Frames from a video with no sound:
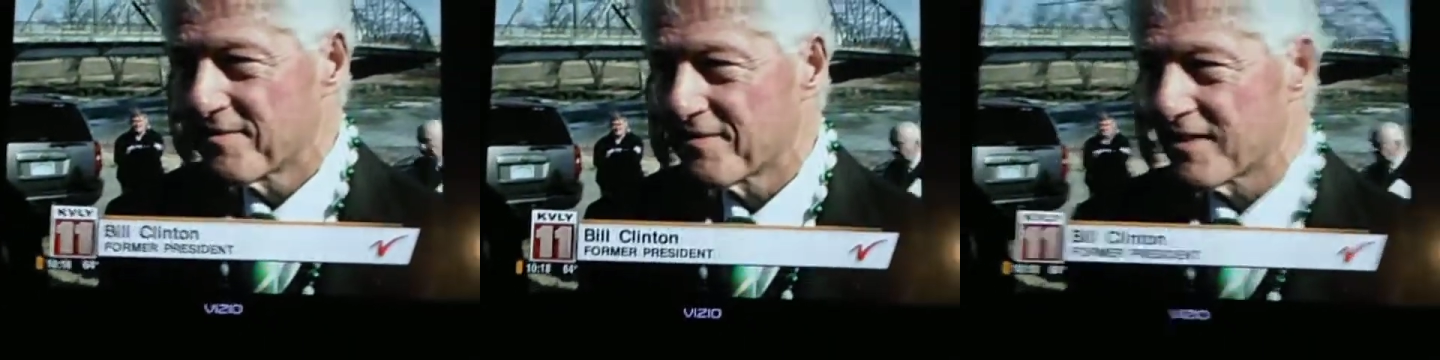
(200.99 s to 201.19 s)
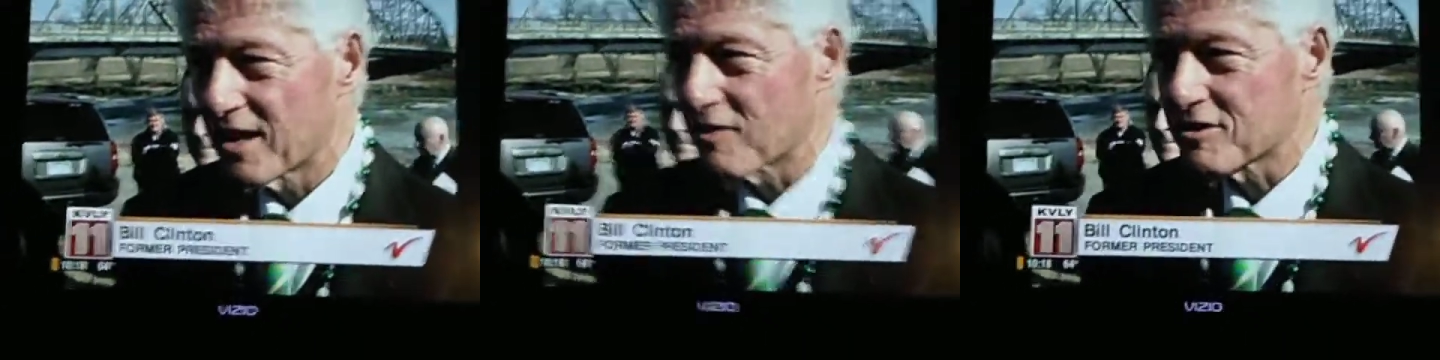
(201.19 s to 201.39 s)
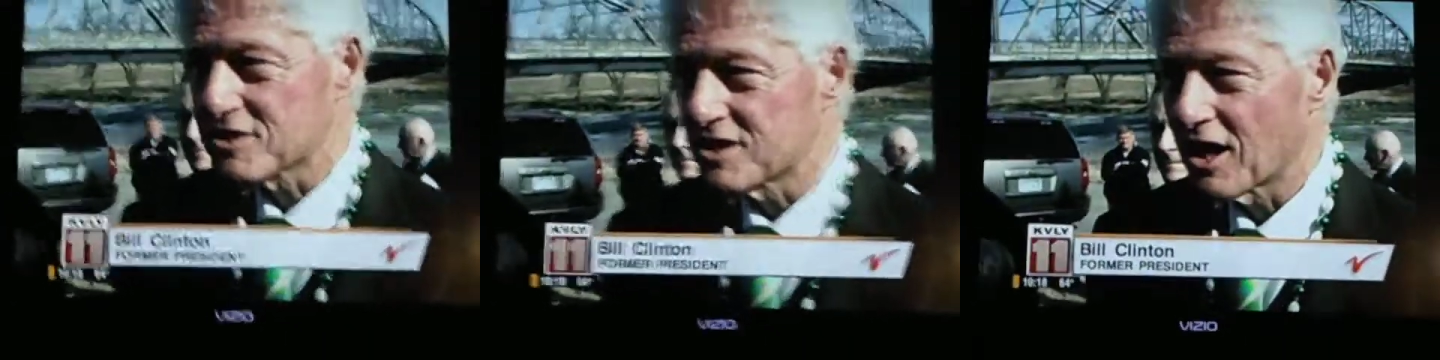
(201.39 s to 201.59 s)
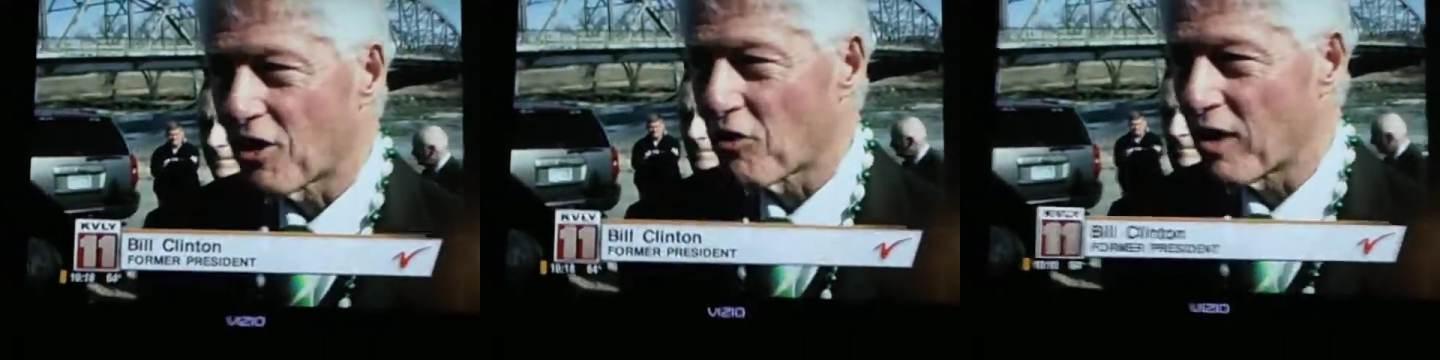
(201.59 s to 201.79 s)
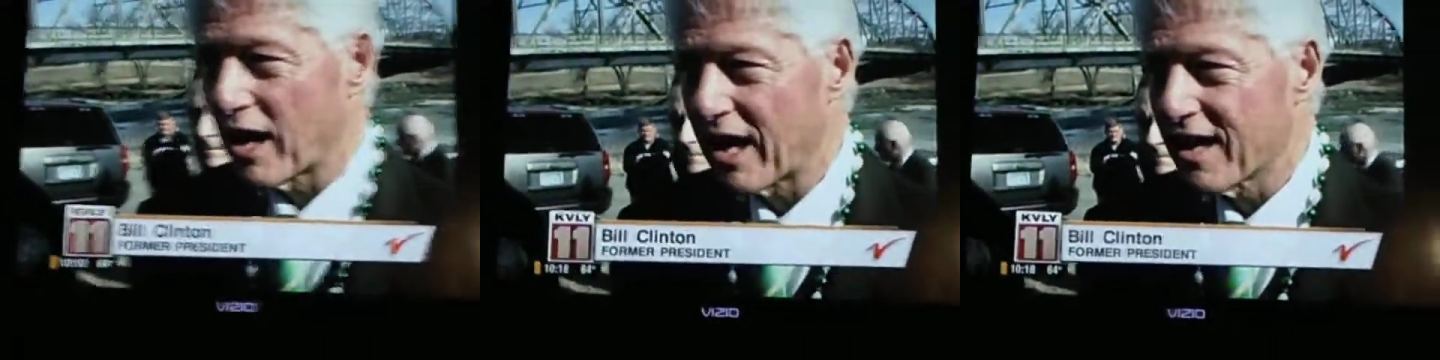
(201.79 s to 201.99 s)
There was no
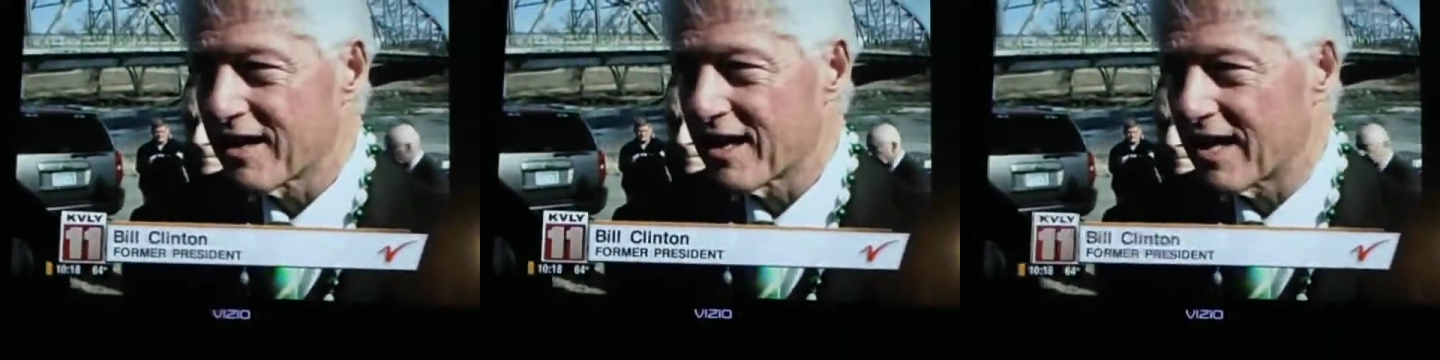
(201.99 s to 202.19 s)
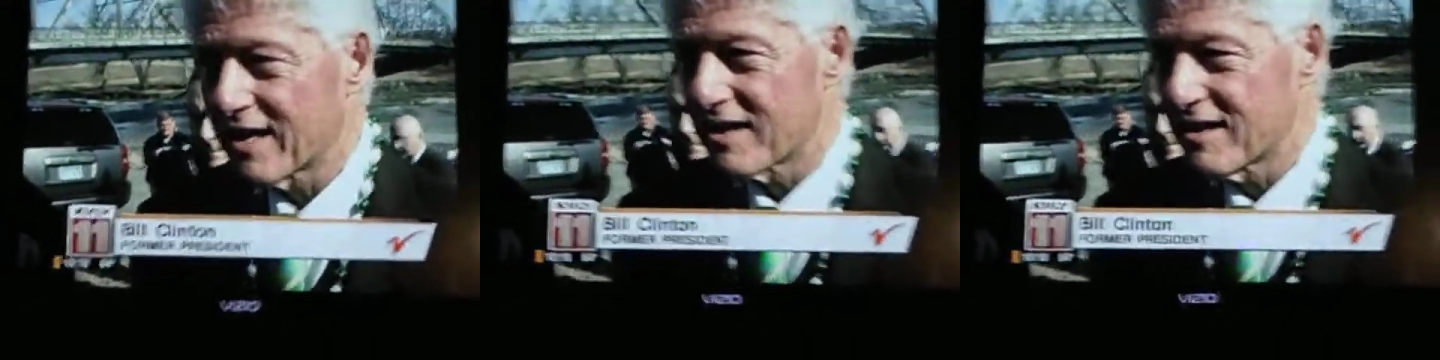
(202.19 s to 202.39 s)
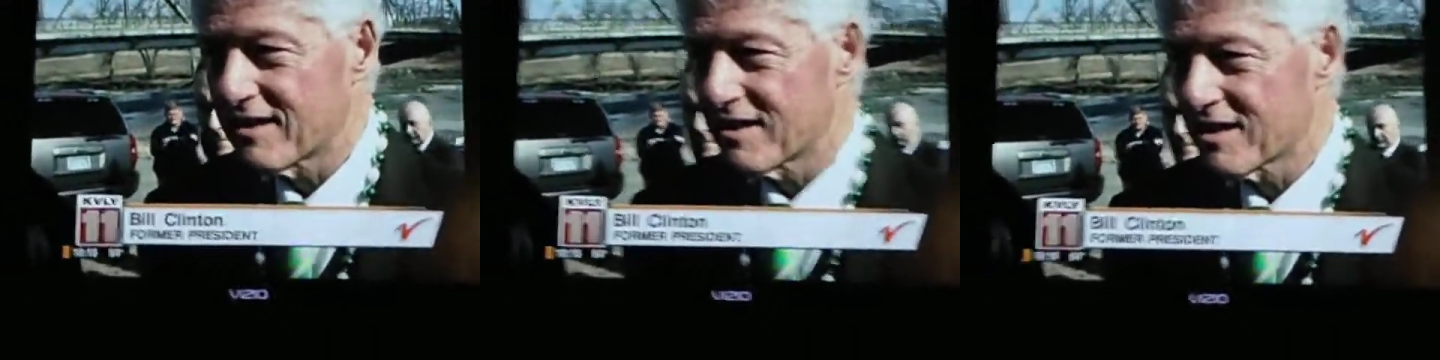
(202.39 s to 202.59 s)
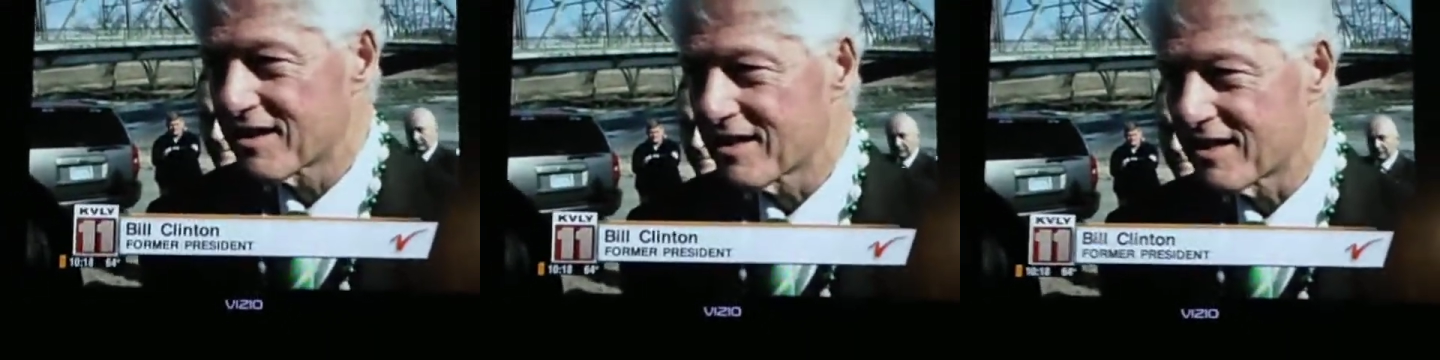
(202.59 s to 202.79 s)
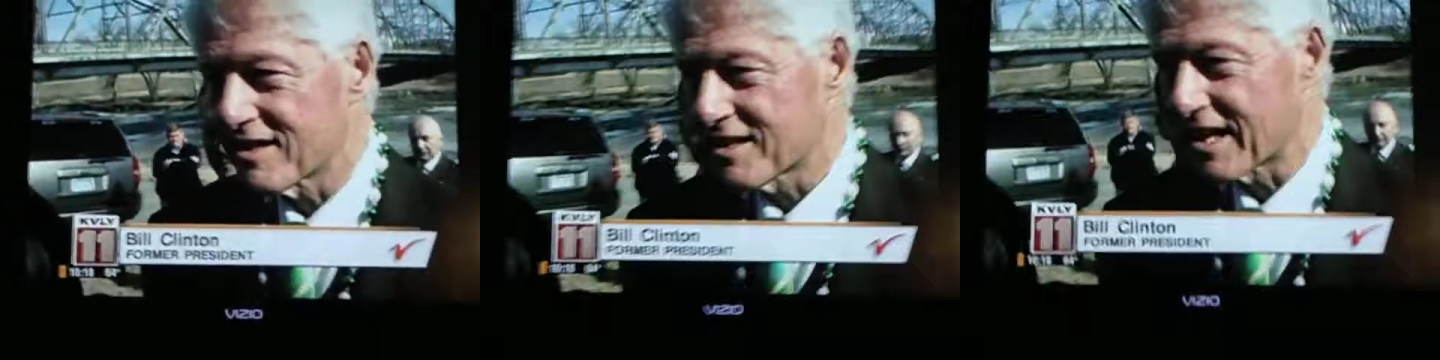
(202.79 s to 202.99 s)
way that
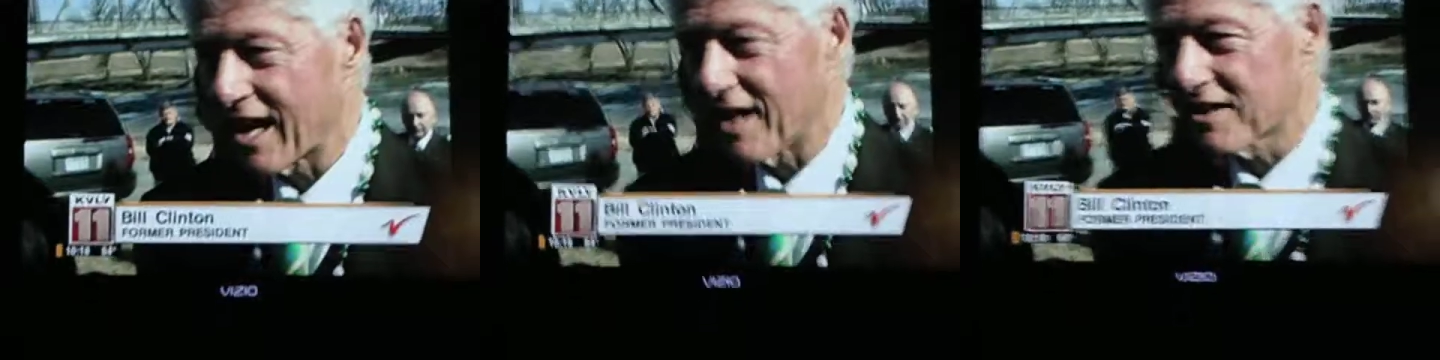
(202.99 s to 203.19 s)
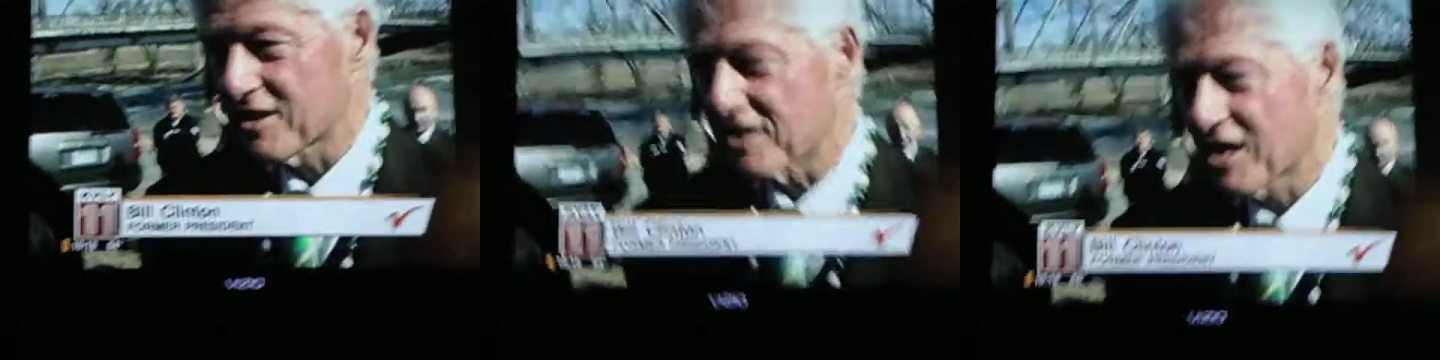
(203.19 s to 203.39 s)
the town could